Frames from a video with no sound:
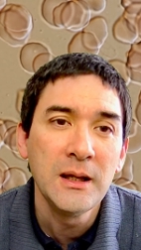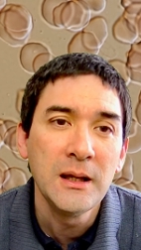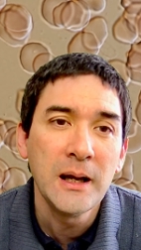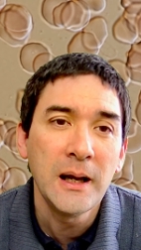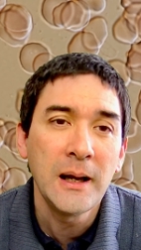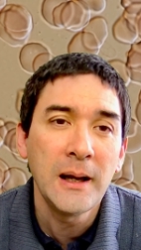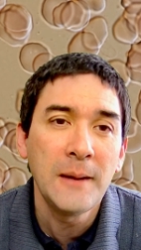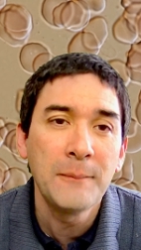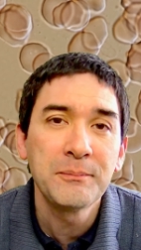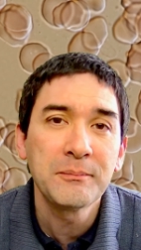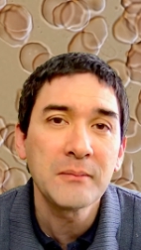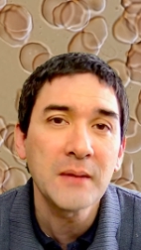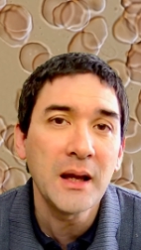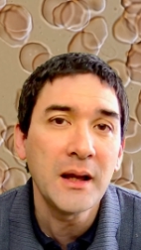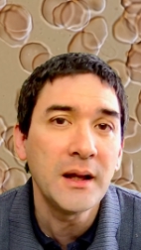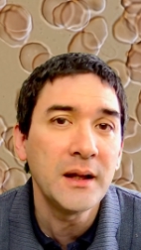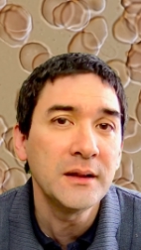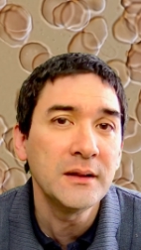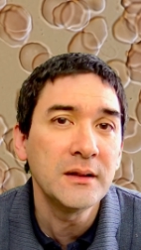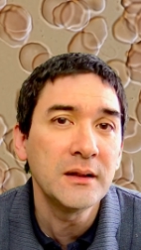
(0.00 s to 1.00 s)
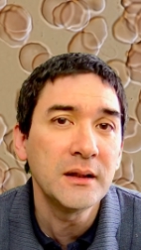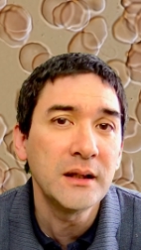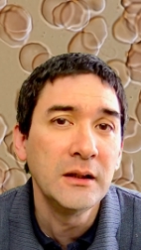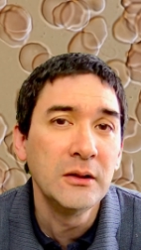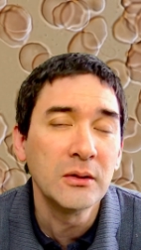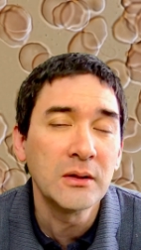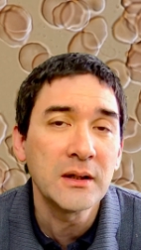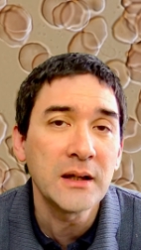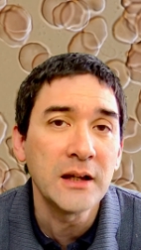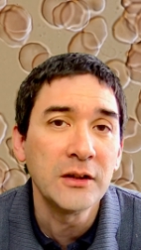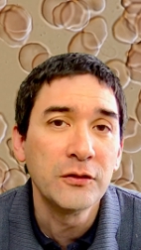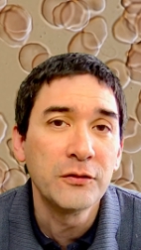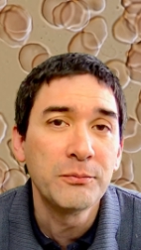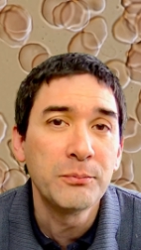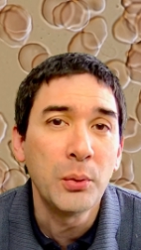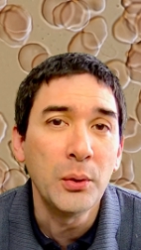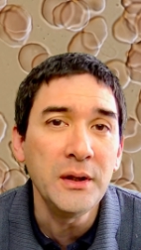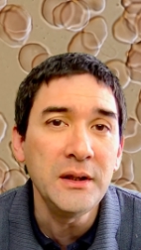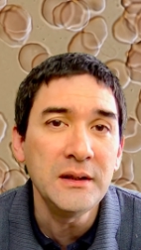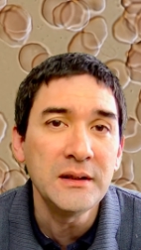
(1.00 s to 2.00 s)
Um, and they look kind of
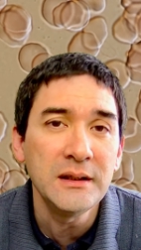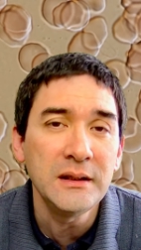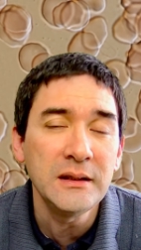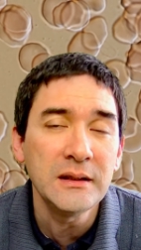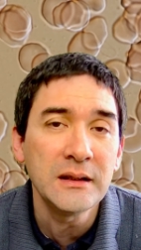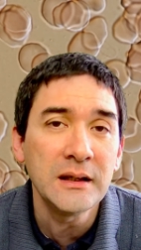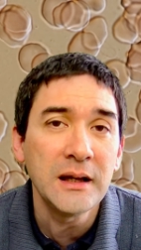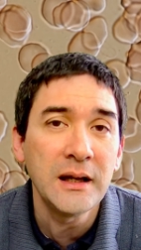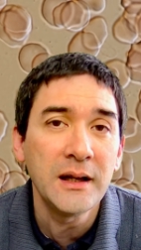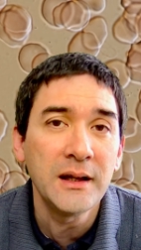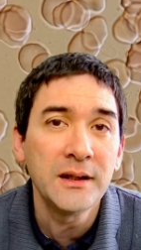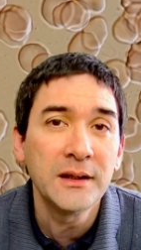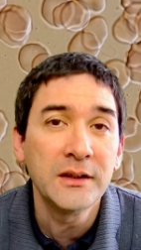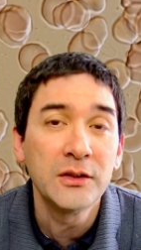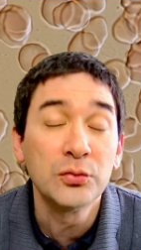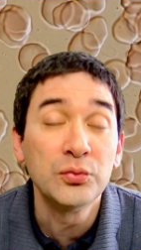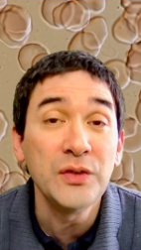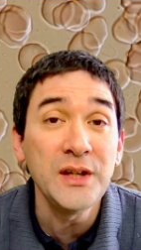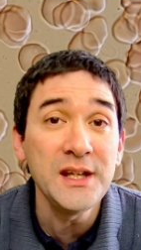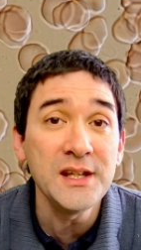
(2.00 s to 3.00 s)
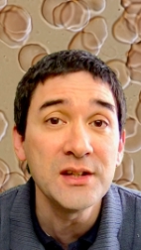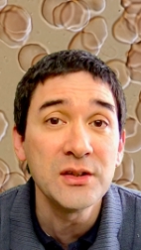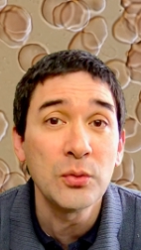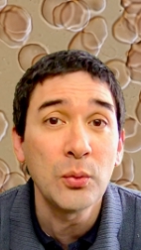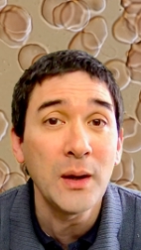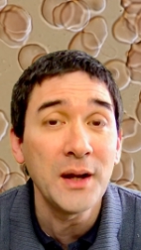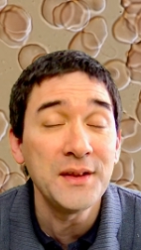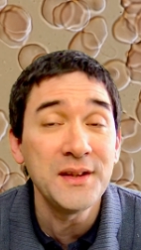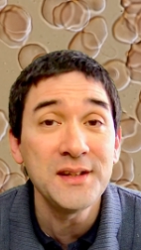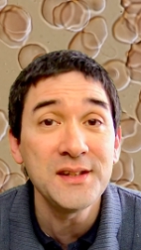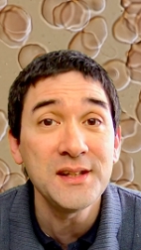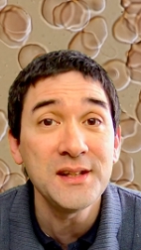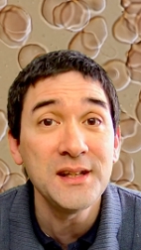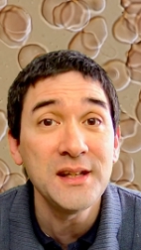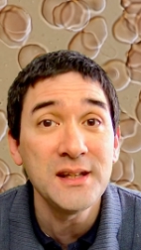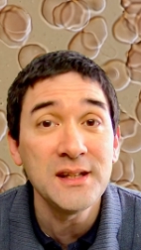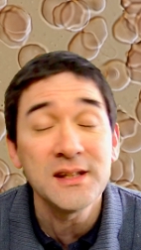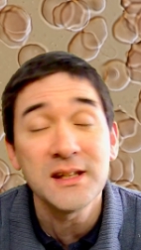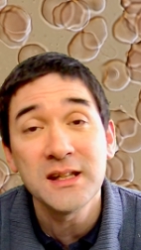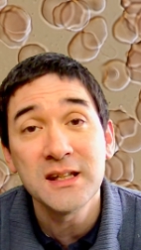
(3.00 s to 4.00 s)
pointed. And the reason why this
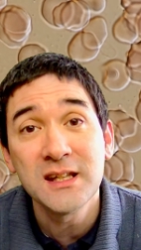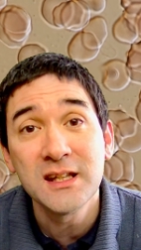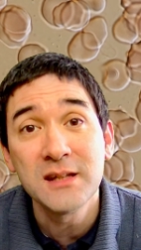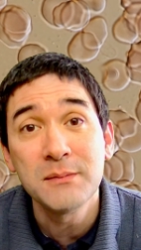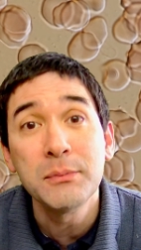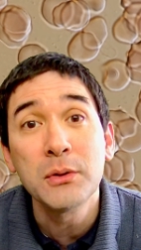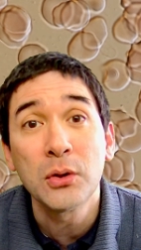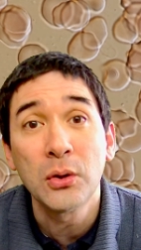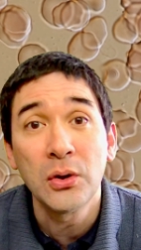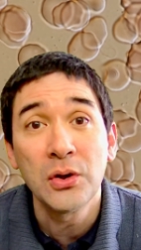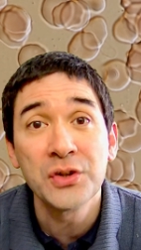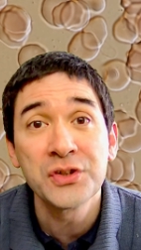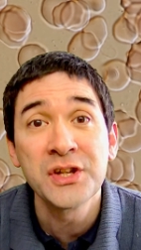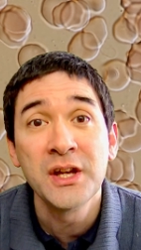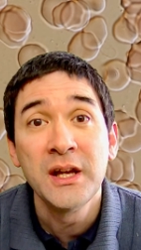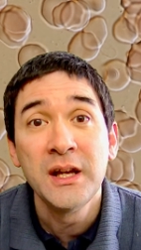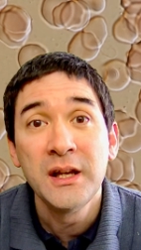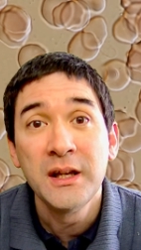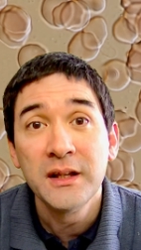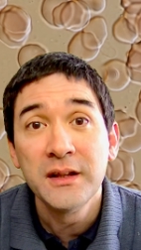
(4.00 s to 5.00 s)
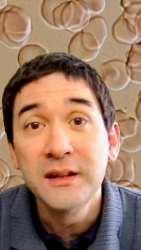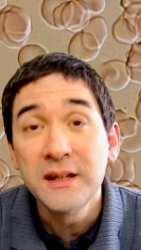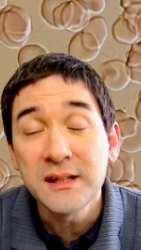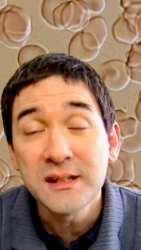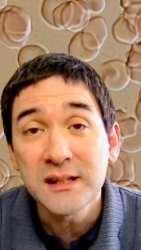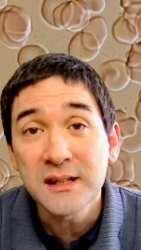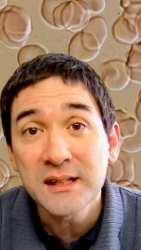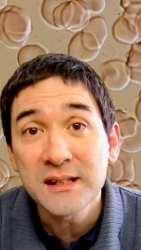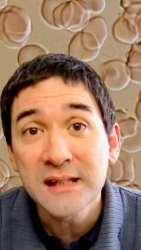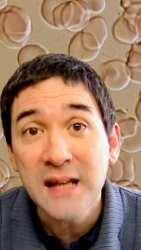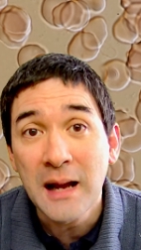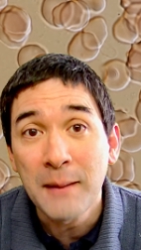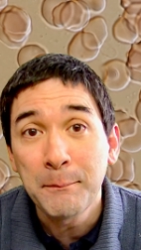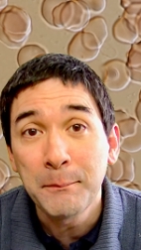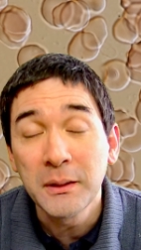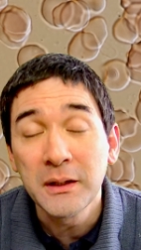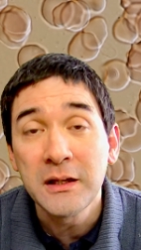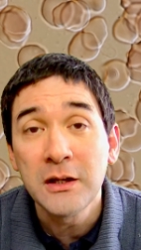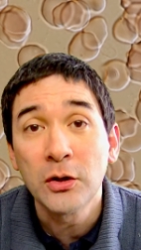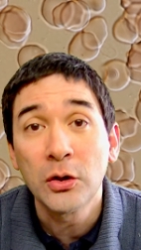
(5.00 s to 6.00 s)
is, is because this
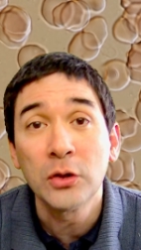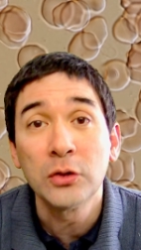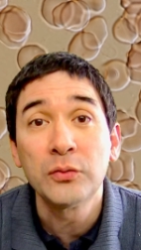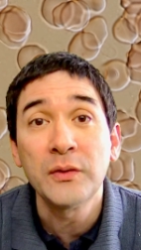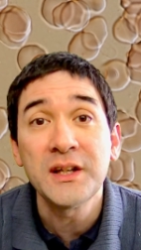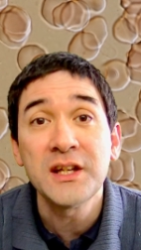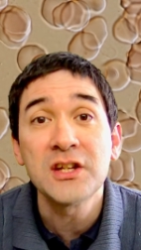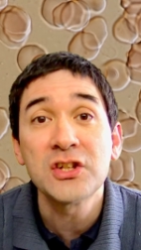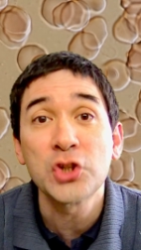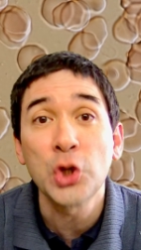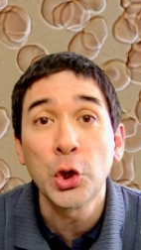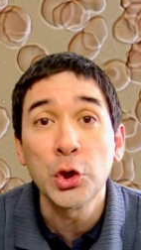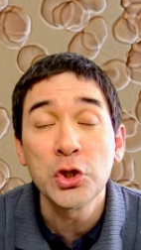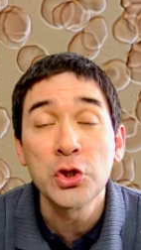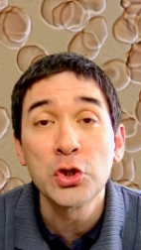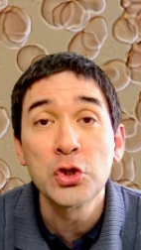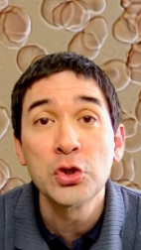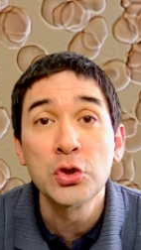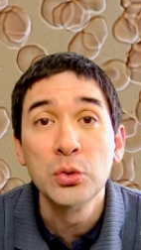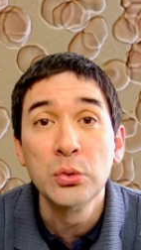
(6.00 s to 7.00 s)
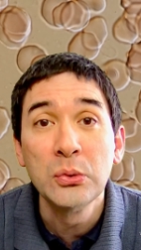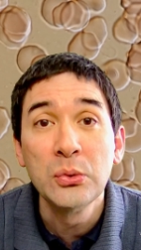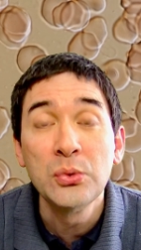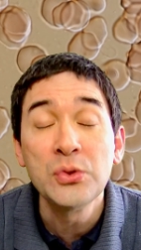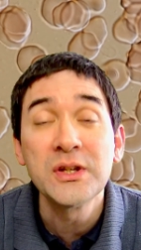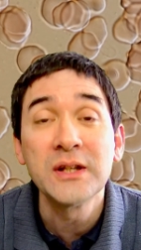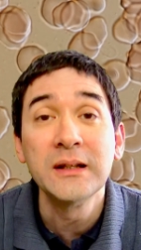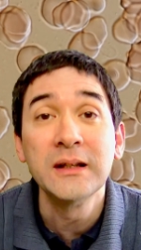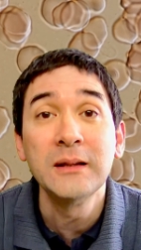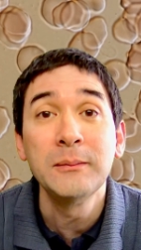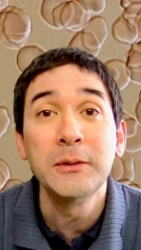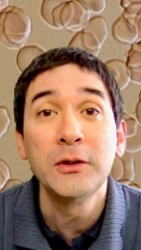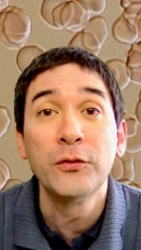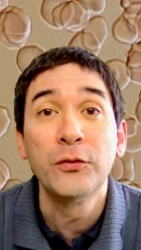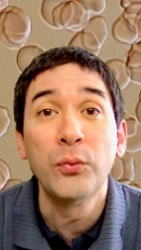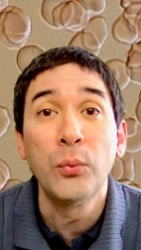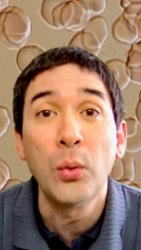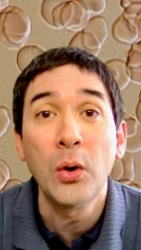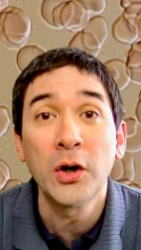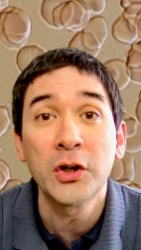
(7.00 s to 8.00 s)
sample here already started to lose a little bit
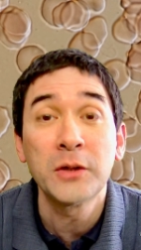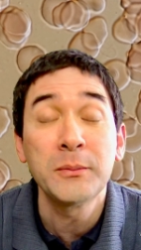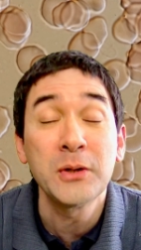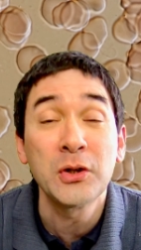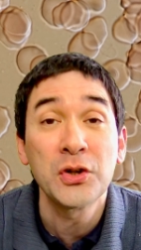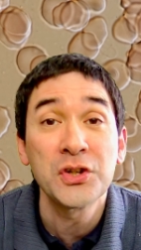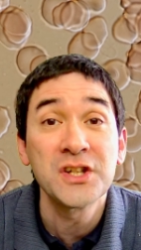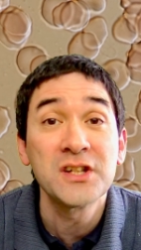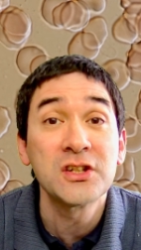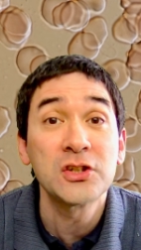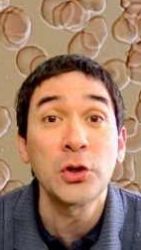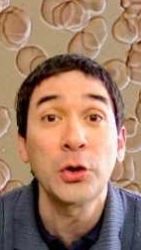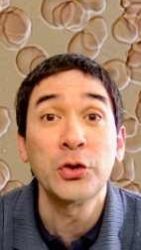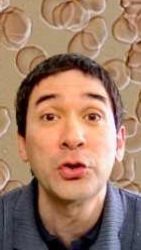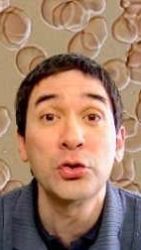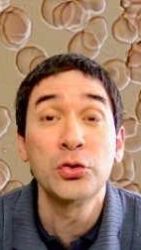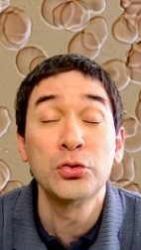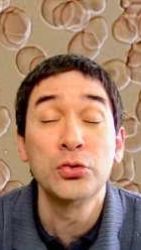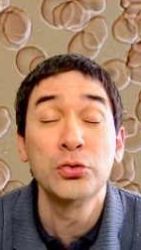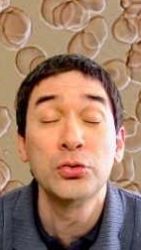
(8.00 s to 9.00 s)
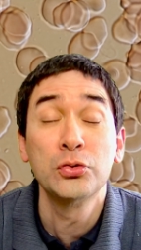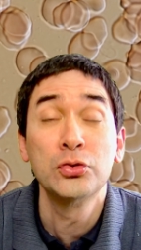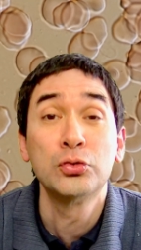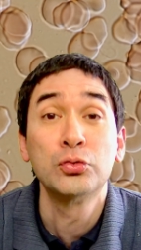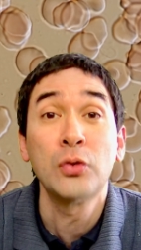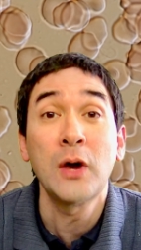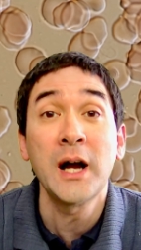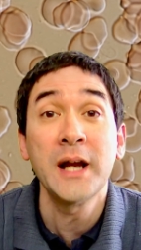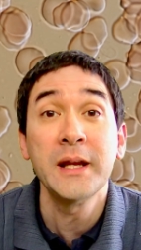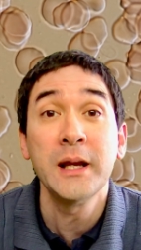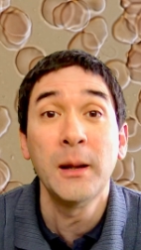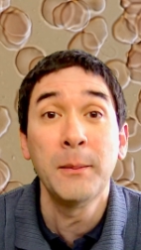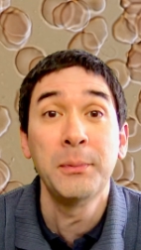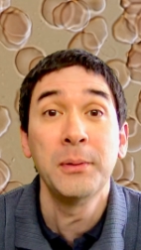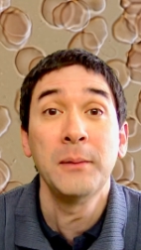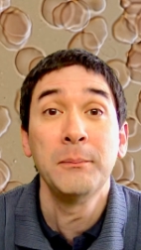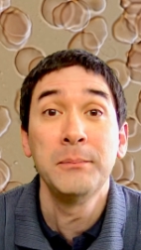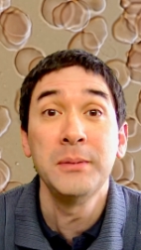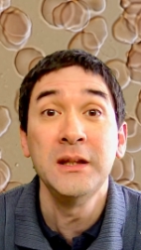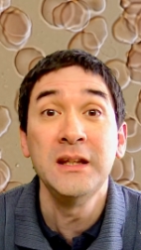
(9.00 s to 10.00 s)
of water because it started to dry
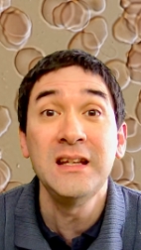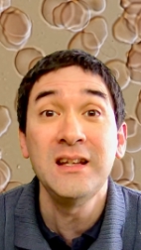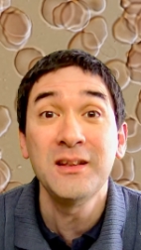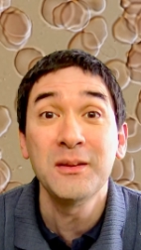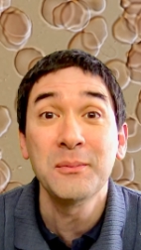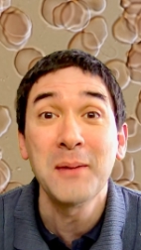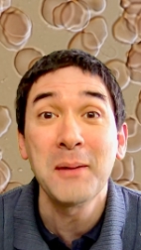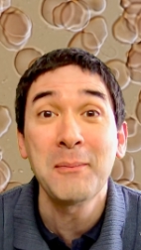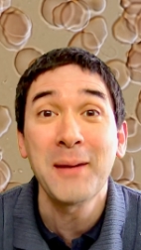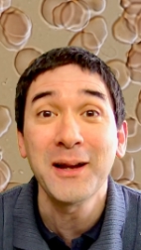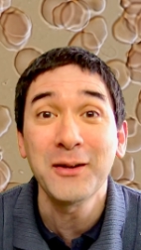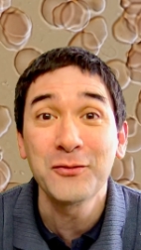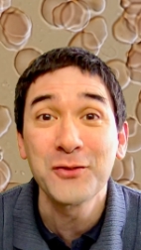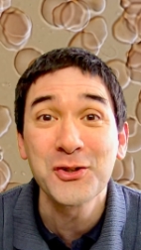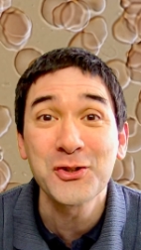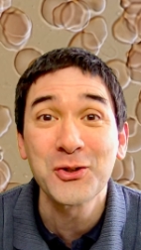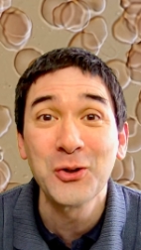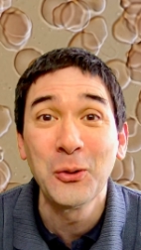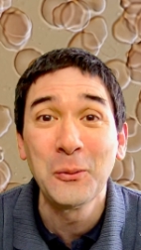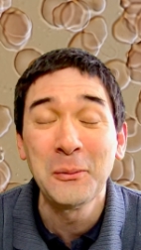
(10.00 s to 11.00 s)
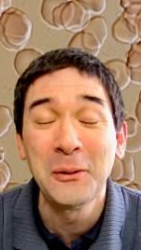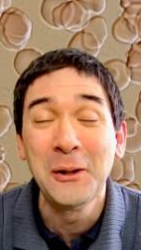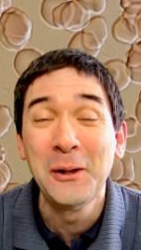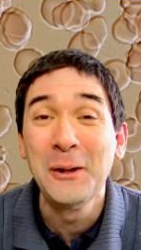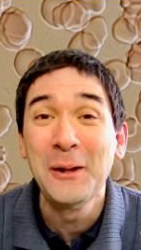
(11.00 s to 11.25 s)
up beneath my microscope.